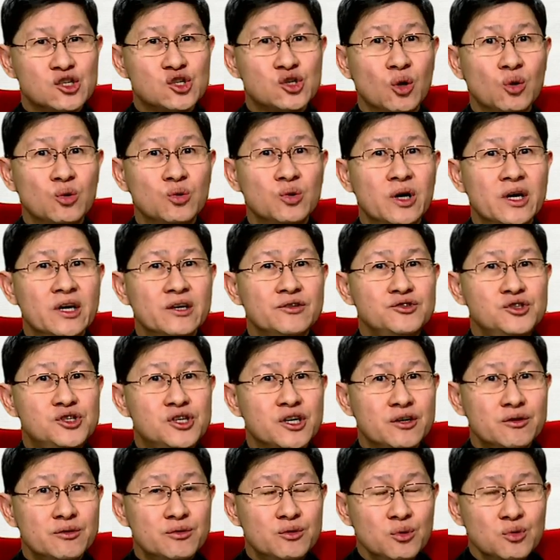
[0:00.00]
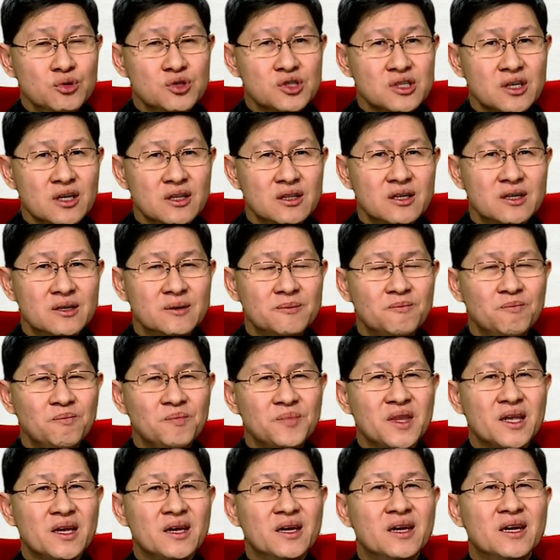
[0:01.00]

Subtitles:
So Jerusalem